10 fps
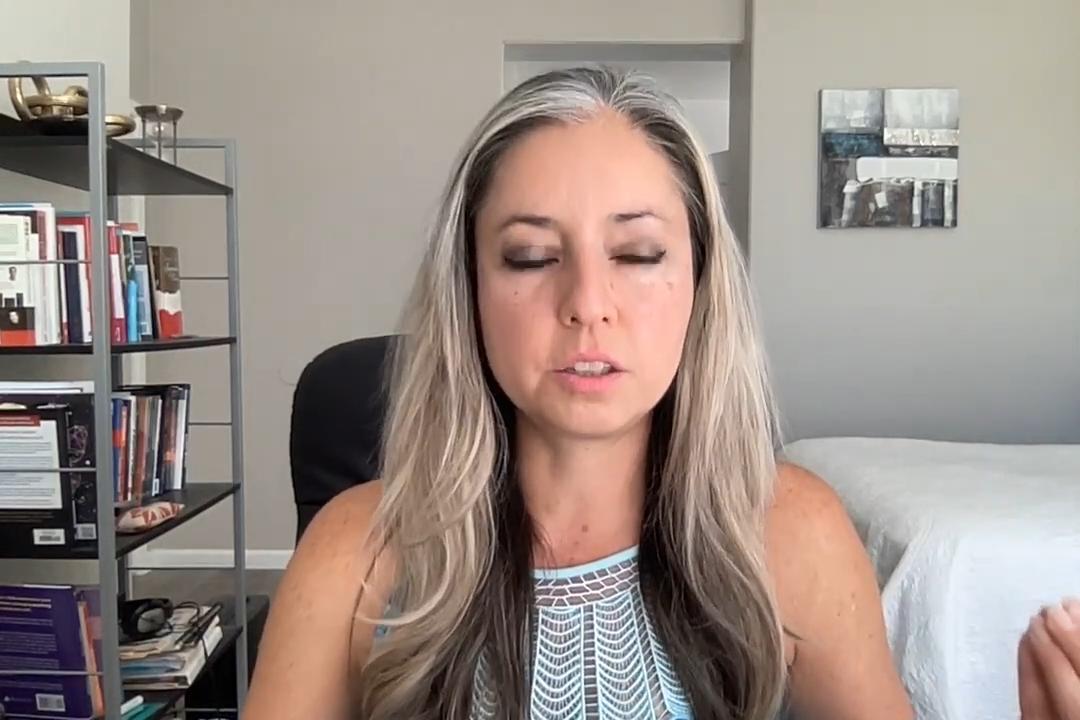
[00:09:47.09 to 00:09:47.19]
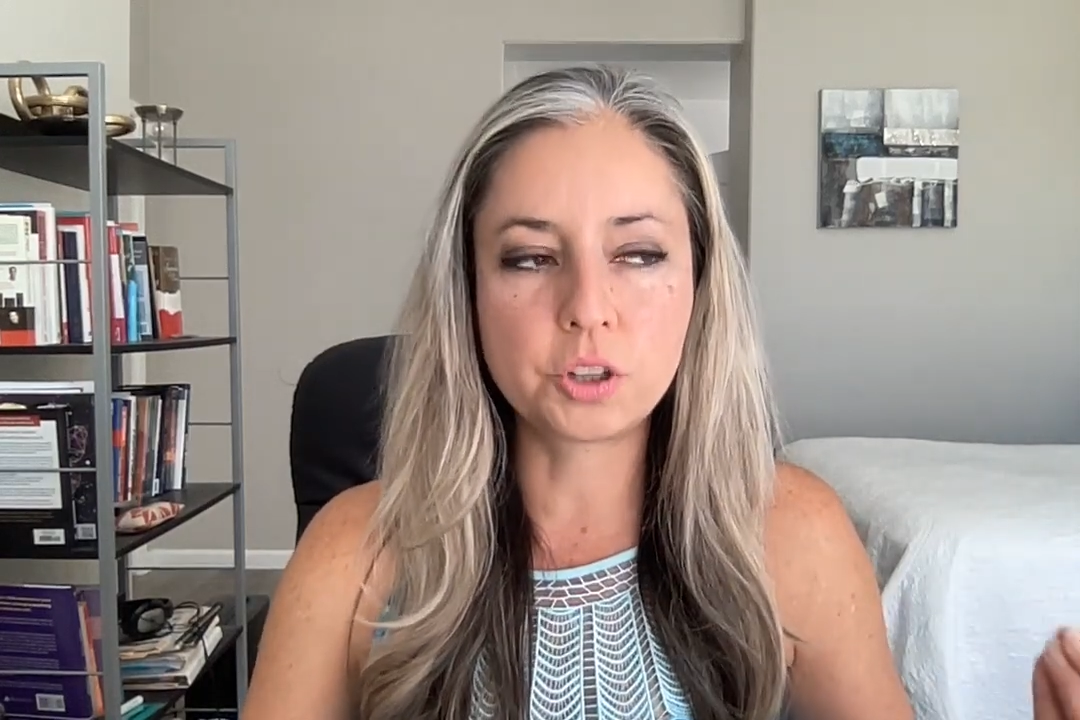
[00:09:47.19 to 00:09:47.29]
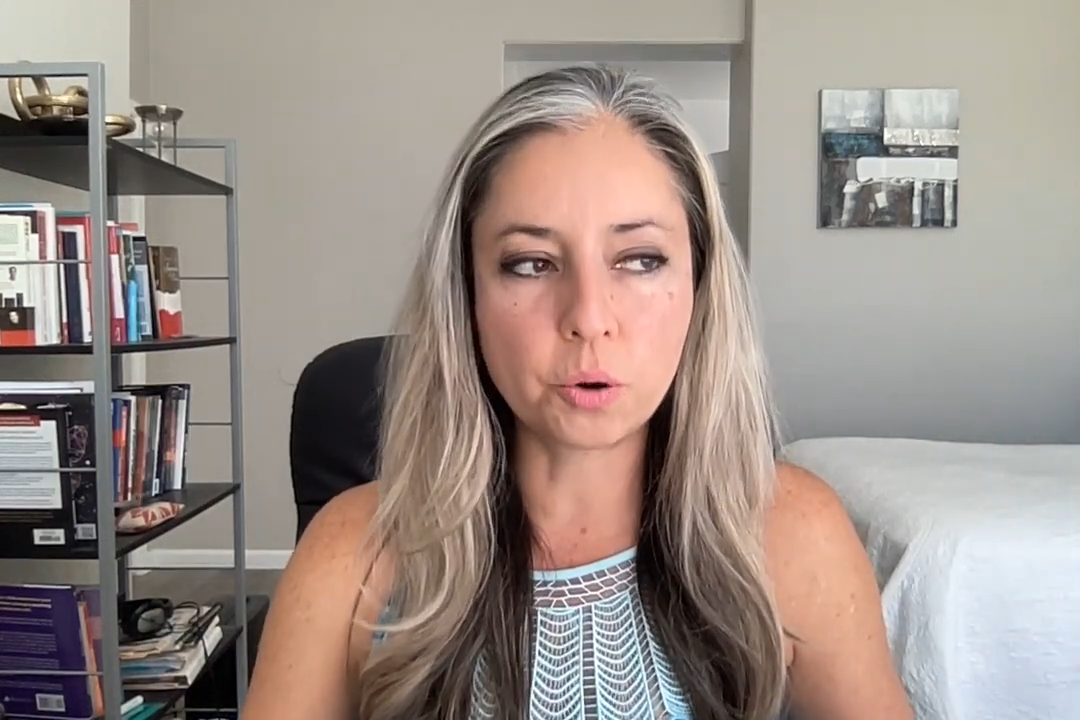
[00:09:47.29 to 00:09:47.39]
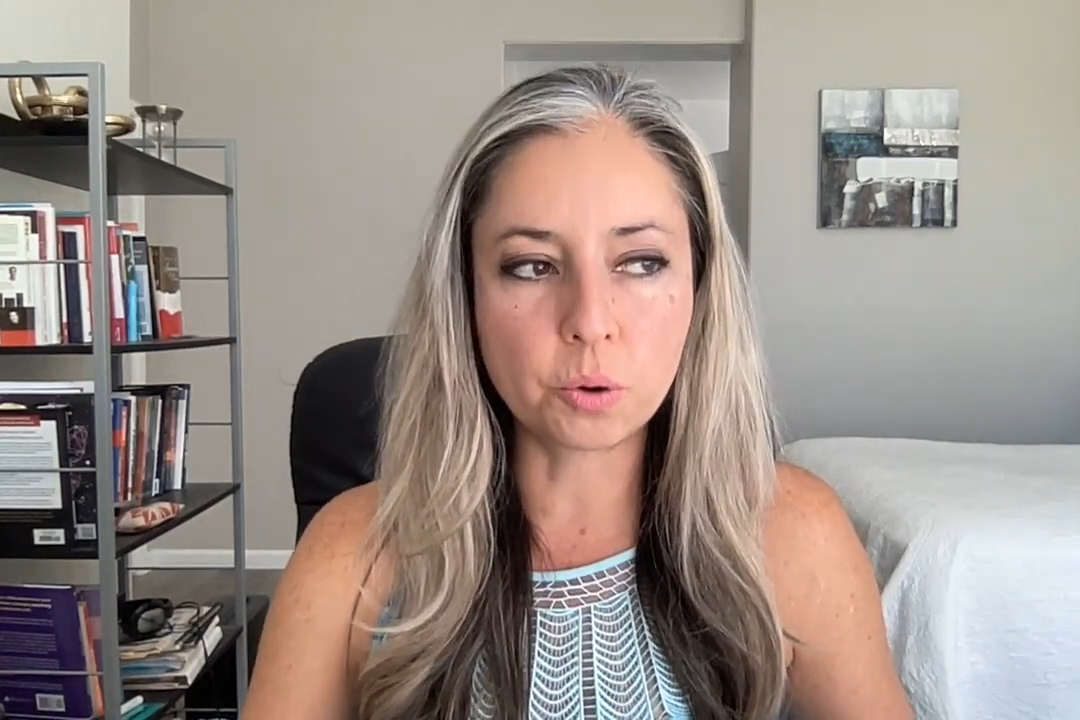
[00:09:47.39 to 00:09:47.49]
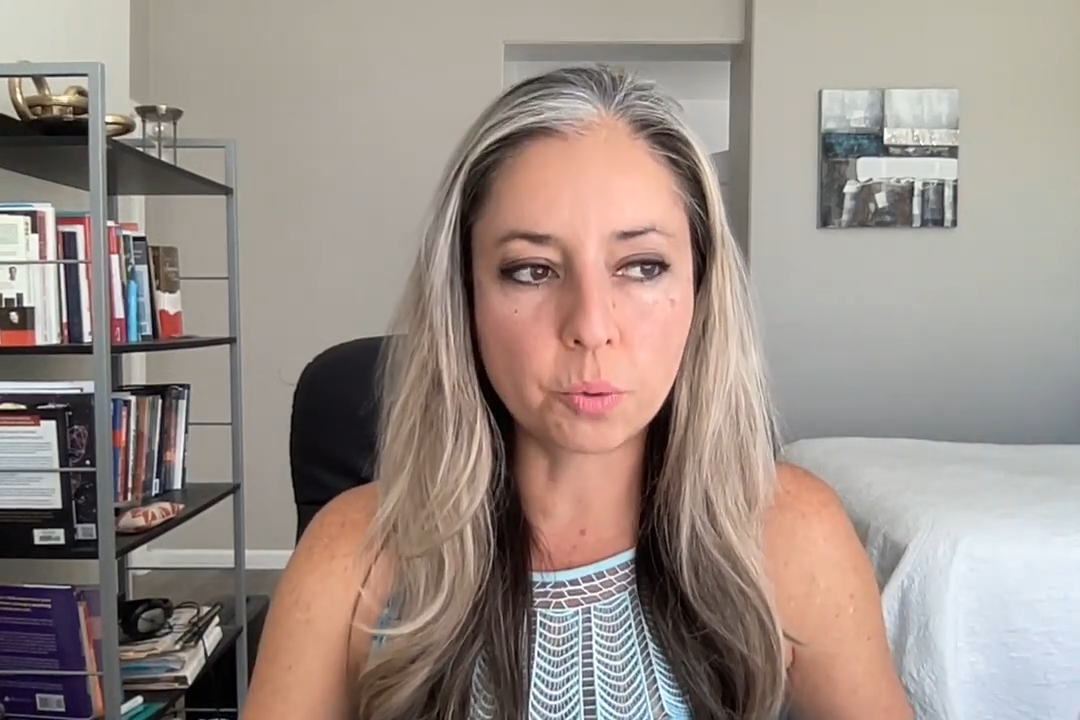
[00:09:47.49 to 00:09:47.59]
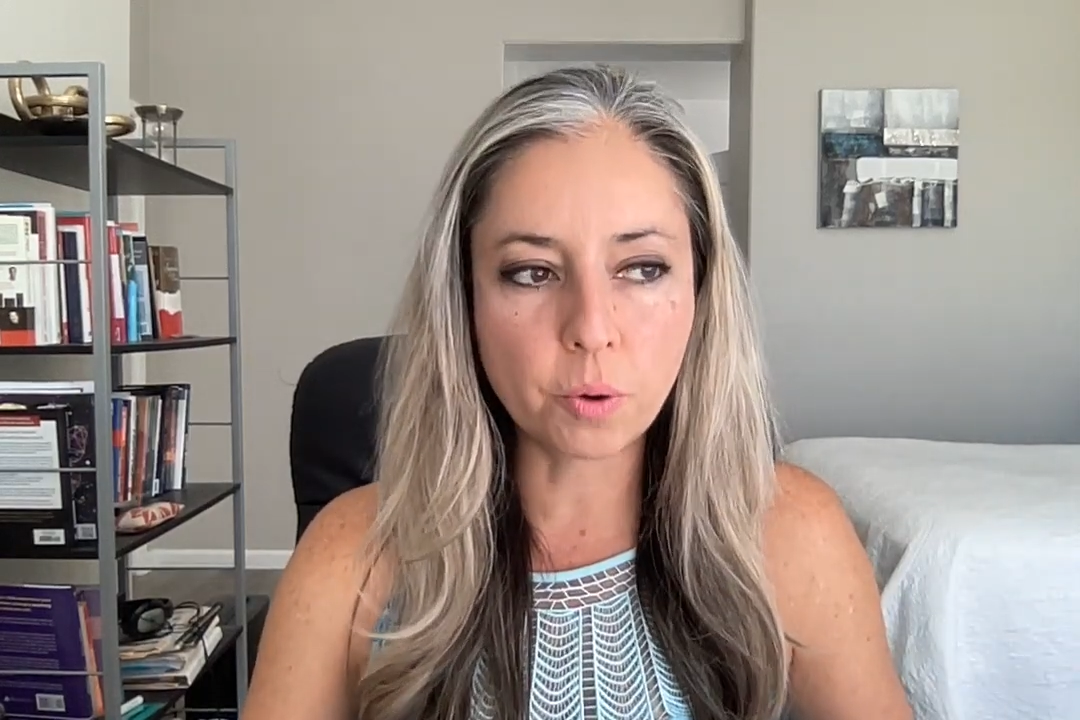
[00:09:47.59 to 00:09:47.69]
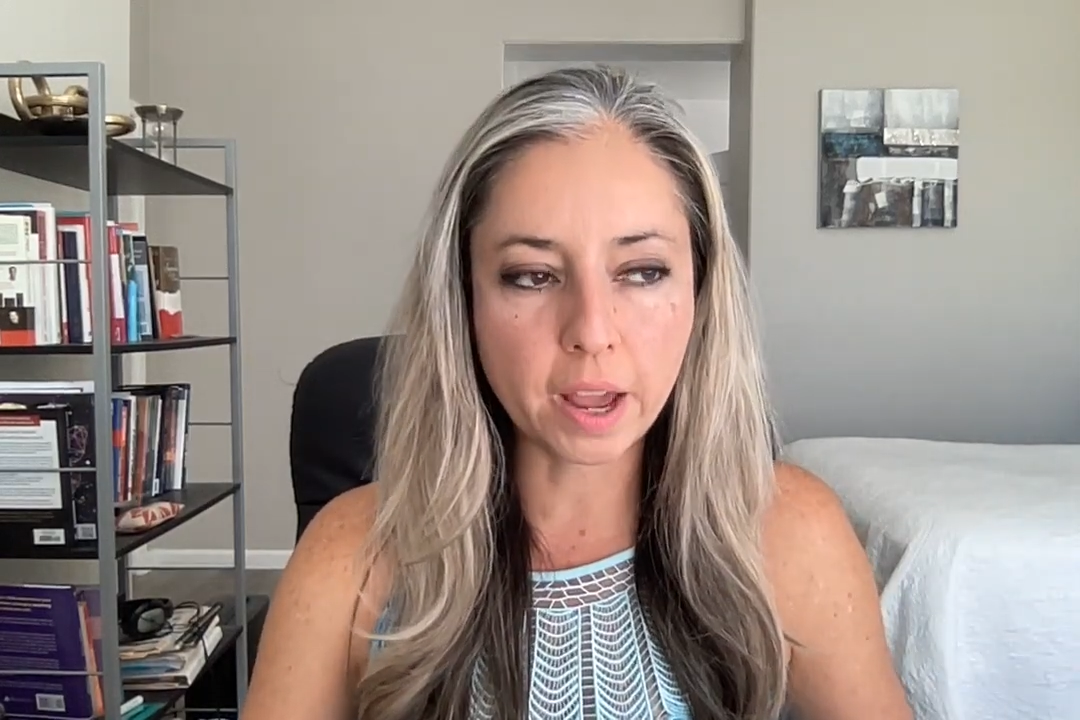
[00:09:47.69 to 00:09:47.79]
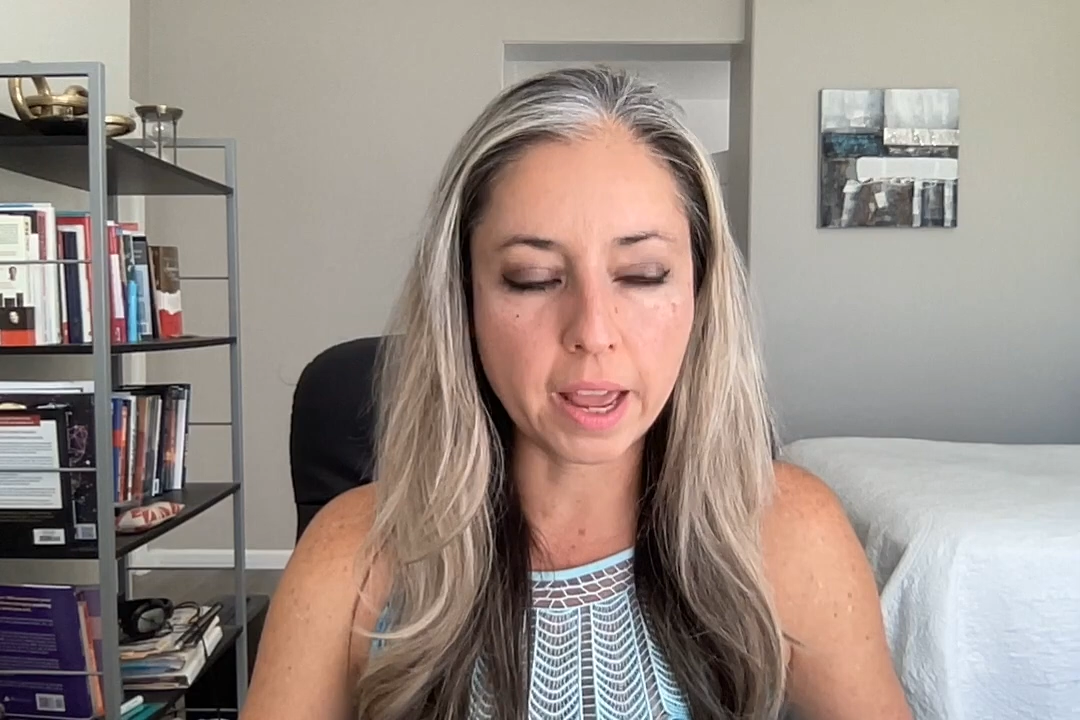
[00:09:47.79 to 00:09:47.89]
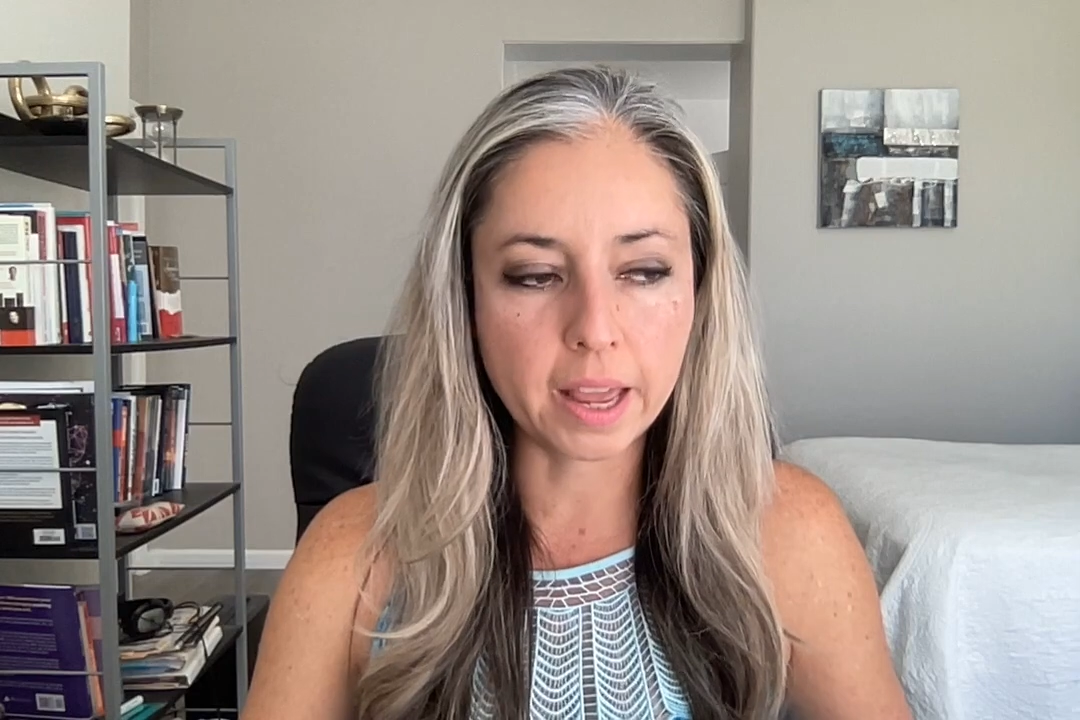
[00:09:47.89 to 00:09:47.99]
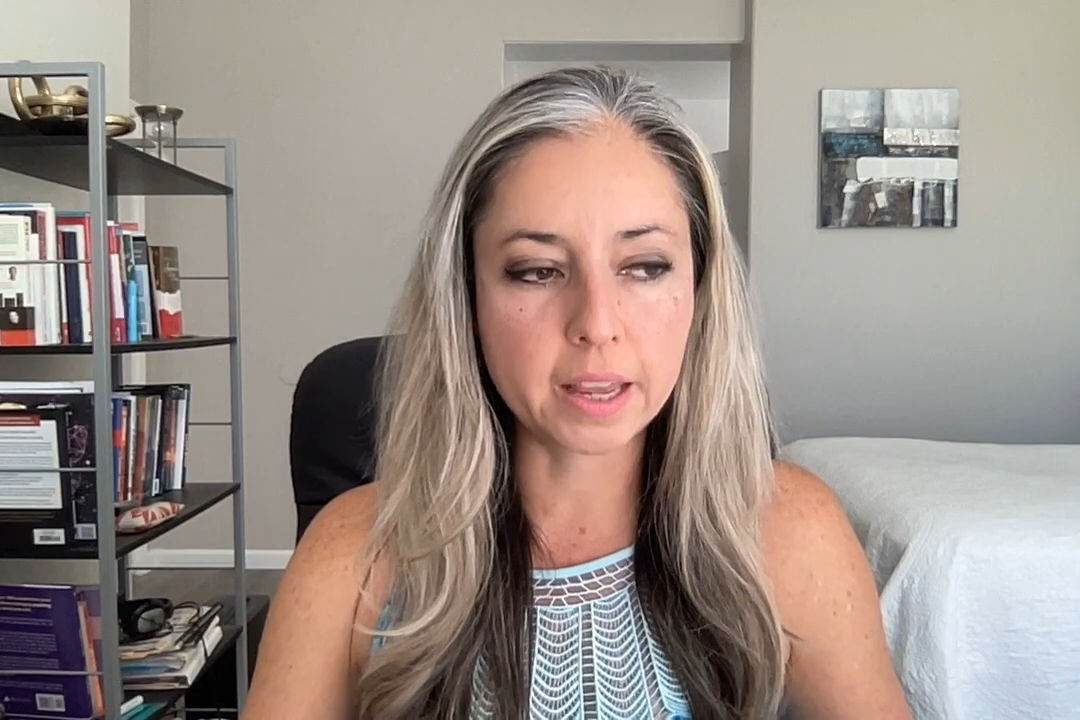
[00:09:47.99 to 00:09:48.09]
go
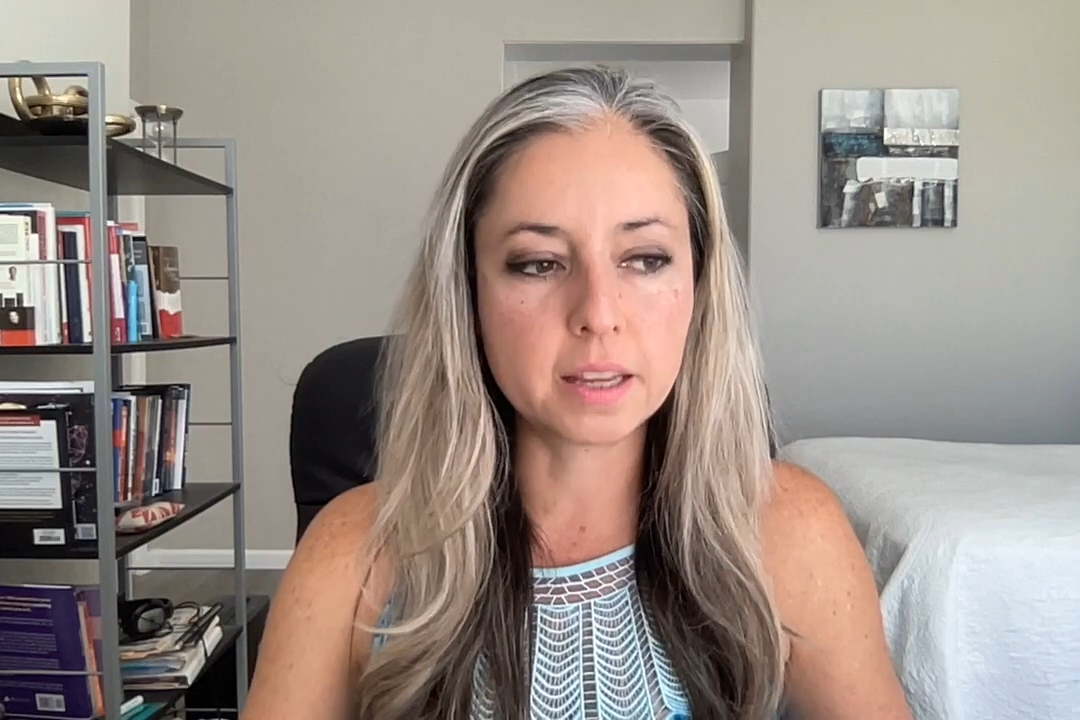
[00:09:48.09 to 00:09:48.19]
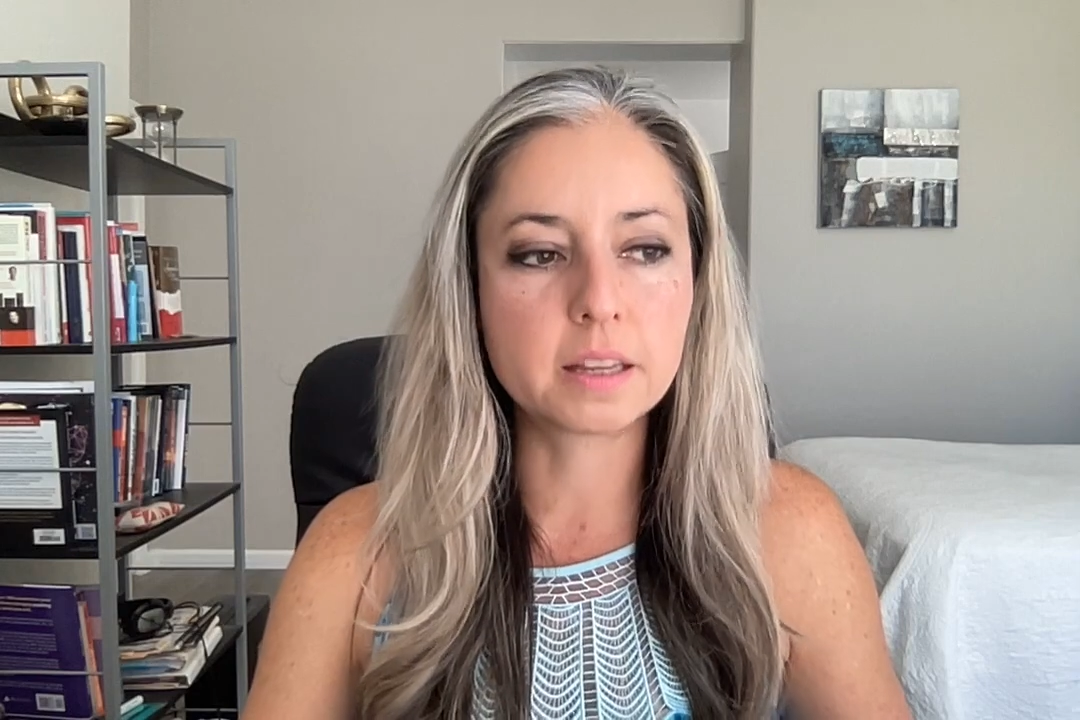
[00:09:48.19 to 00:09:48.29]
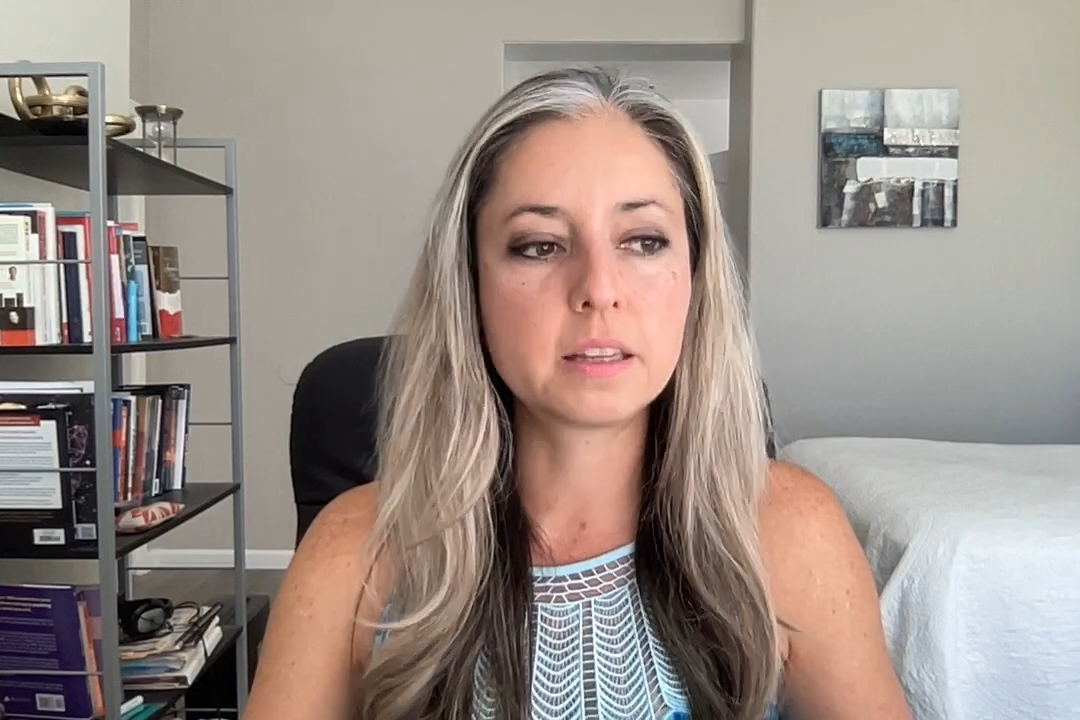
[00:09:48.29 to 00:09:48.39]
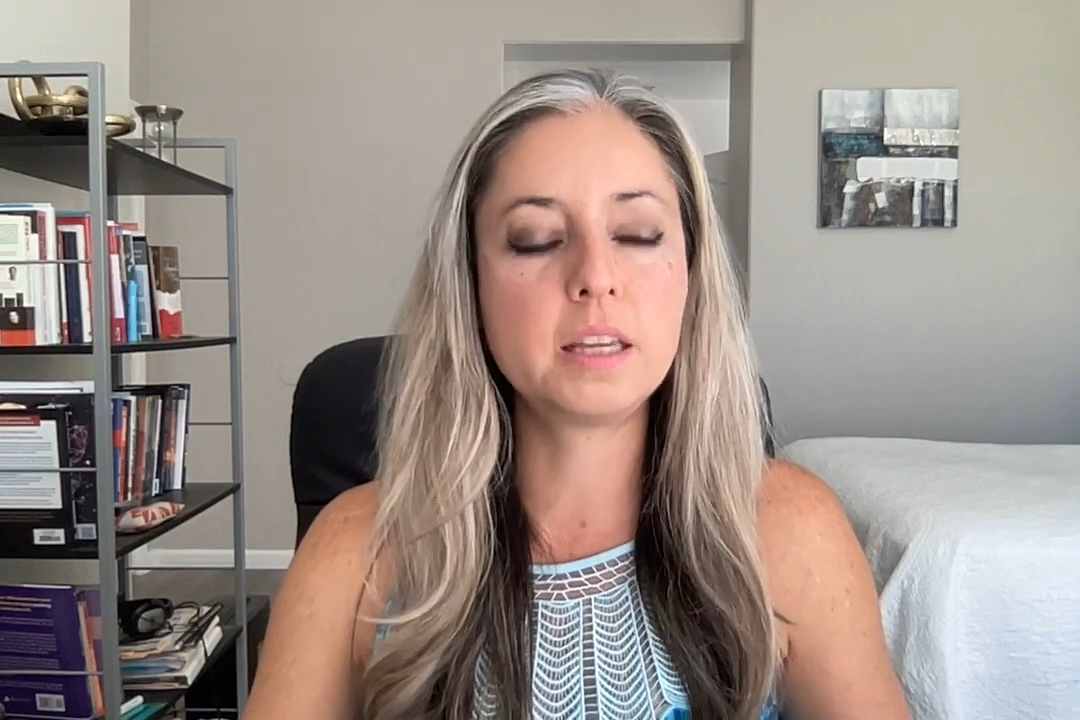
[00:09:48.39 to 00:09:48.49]
away,